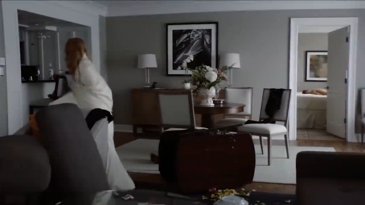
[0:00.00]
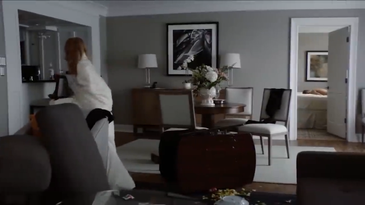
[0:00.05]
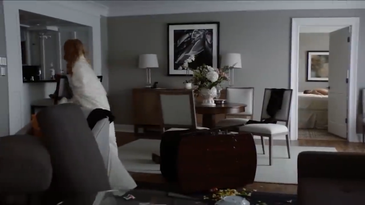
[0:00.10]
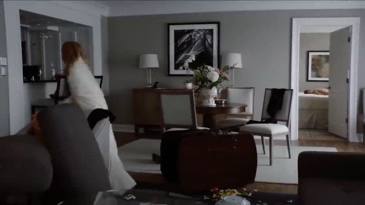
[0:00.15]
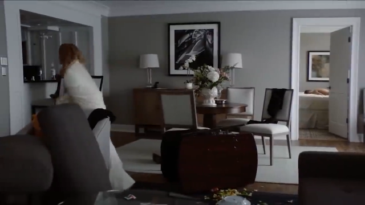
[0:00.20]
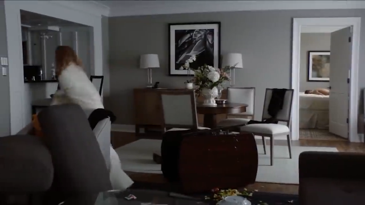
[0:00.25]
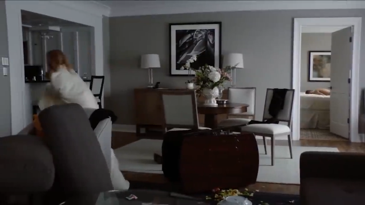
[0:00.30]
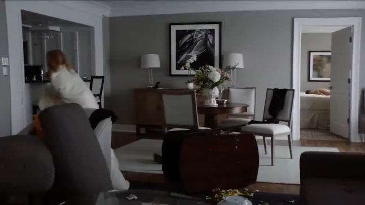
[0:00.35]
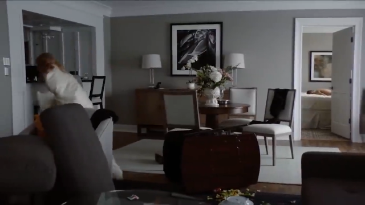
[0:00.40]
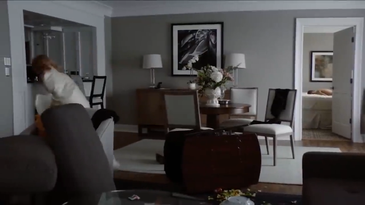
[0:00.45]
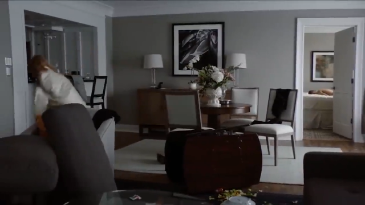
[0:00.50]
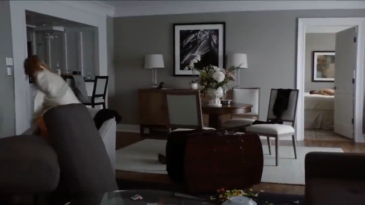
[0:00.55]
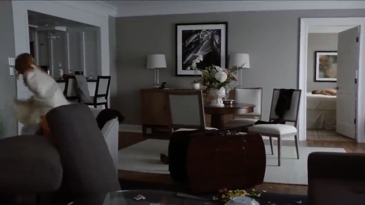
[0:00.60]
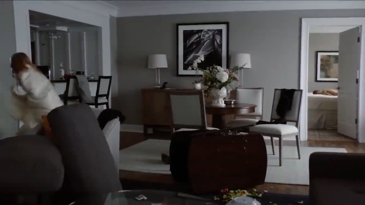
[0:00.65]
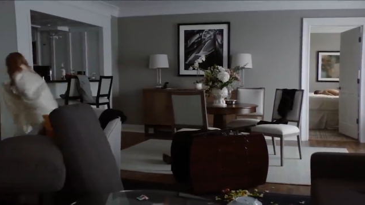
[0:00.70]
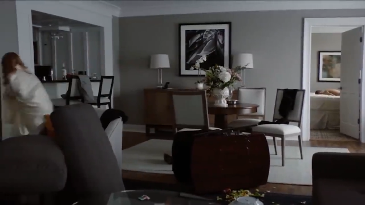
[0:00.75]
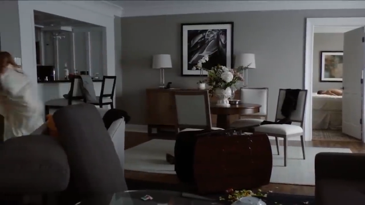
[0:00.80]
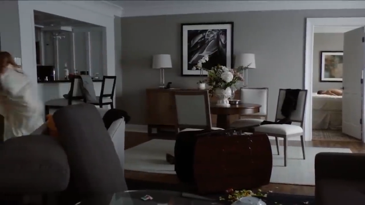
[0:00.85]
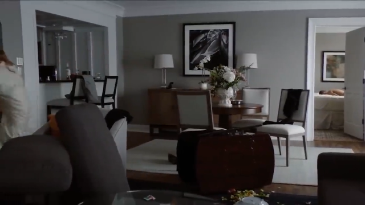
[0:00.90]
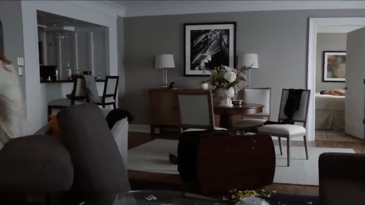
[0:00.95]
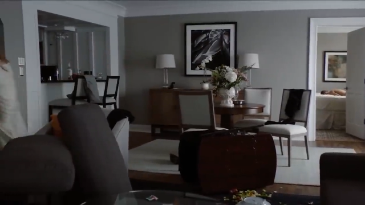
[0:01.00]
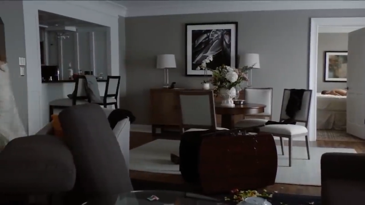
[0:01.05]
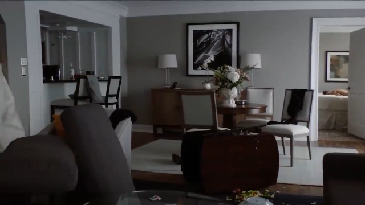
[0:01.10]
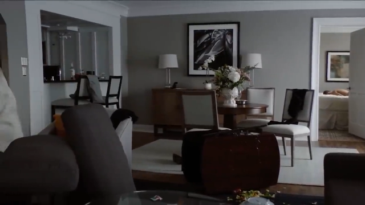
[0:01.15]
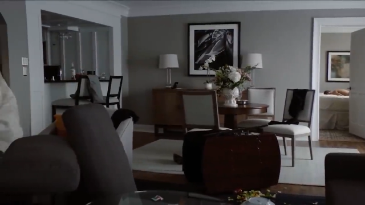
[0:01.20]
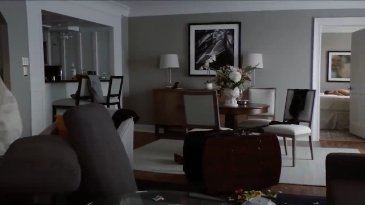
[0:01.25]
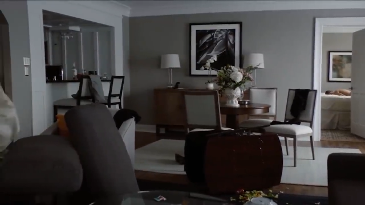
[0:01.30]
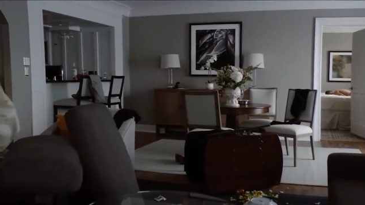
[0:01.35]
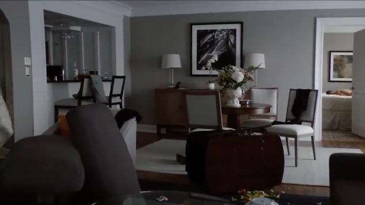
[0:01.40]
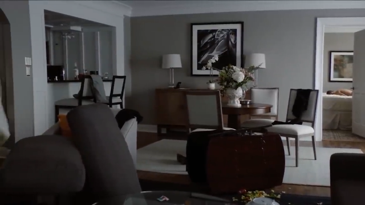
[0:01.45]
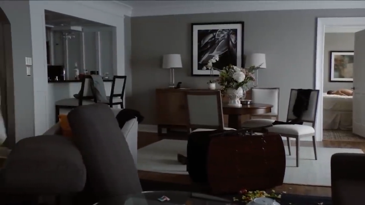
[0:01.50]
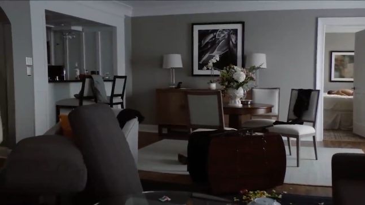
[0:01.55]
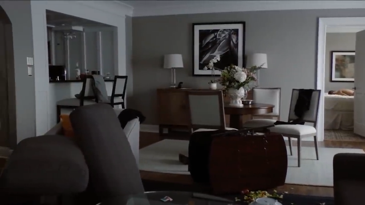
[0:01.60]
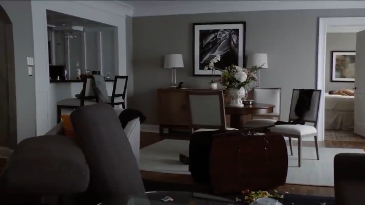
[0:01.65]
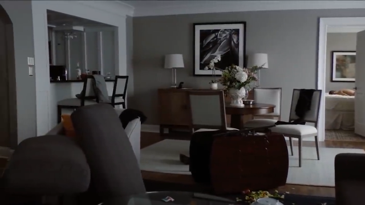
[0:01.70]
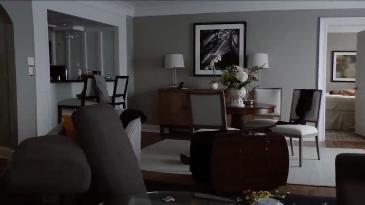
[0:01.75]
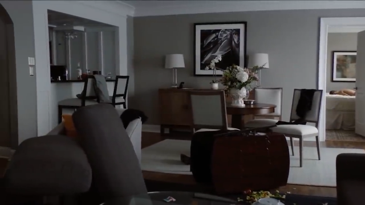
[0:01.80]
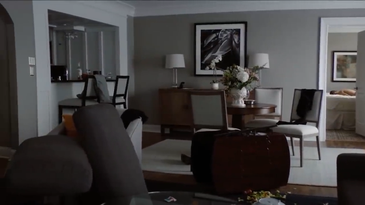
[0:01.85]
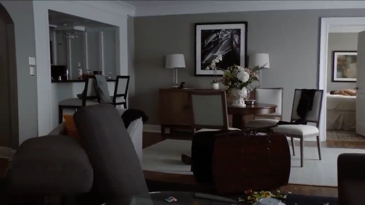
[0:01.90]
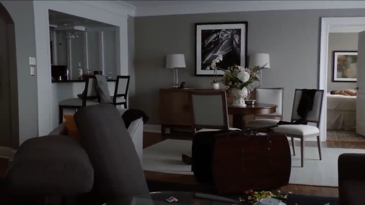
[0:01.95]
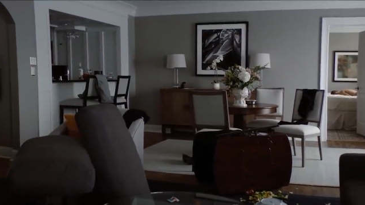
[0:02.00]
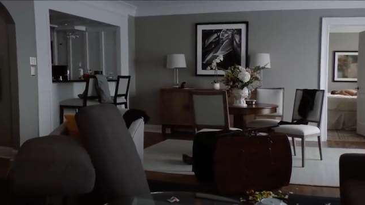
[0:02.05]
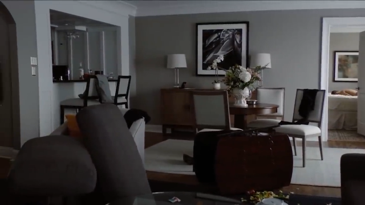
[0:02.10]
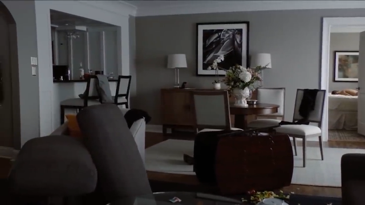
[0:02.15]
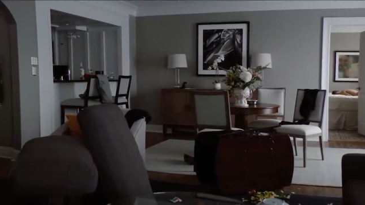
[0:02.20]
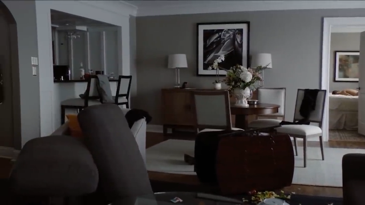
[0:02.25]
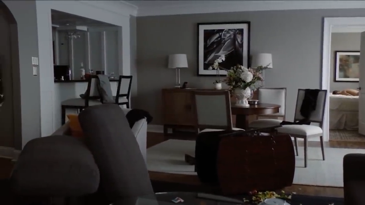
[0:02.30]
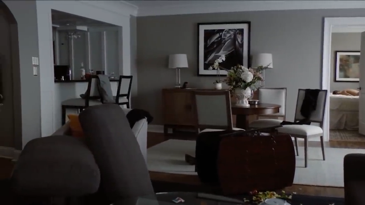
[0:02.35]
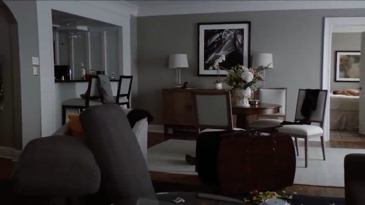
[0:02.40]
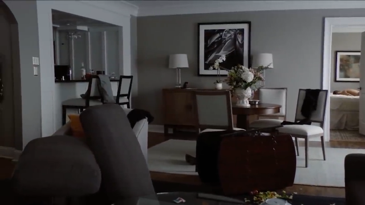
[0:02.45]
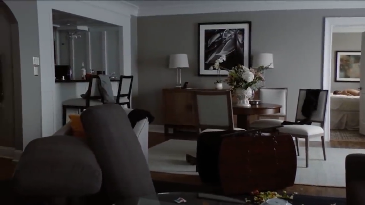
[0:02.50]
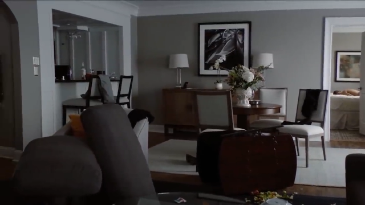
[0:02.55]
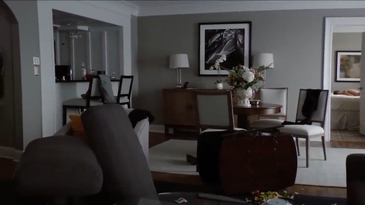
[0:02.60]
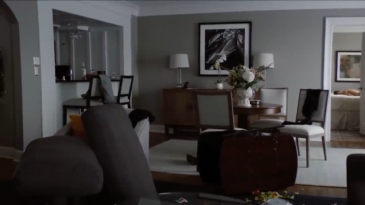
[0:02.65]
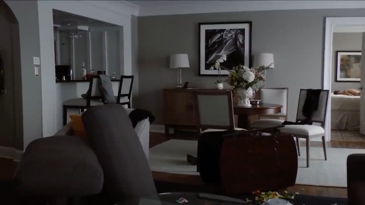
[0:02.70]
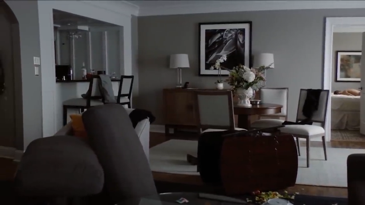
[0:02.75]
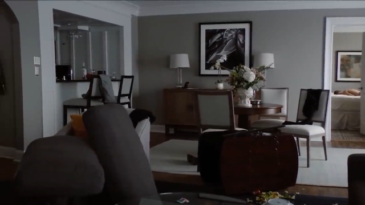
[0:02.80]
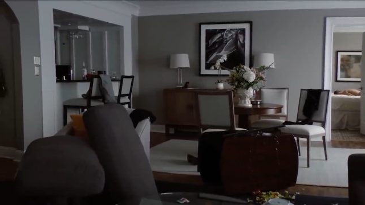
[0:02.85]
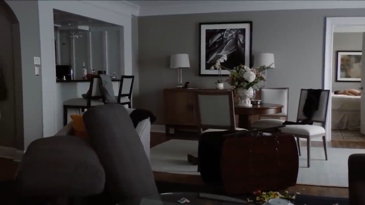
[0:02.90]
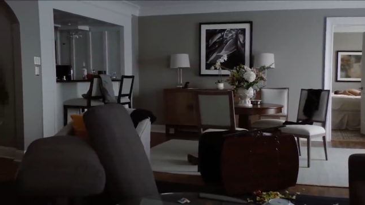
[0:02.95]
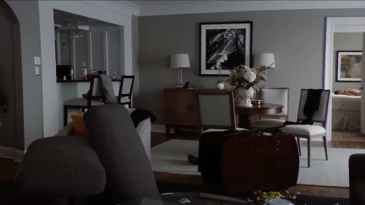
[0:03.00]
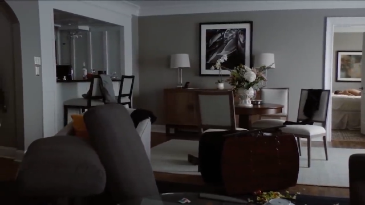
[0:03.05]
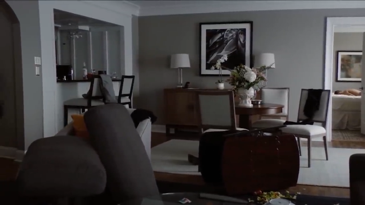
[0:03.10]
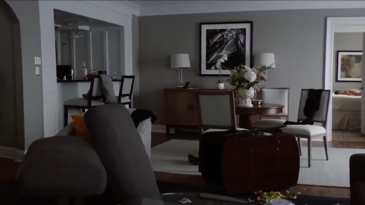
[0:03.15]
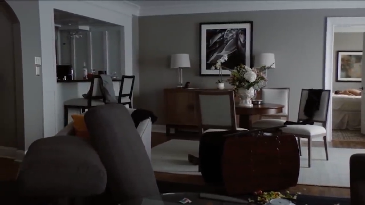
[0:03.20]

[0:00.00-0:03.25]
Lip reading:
(no speaker visible)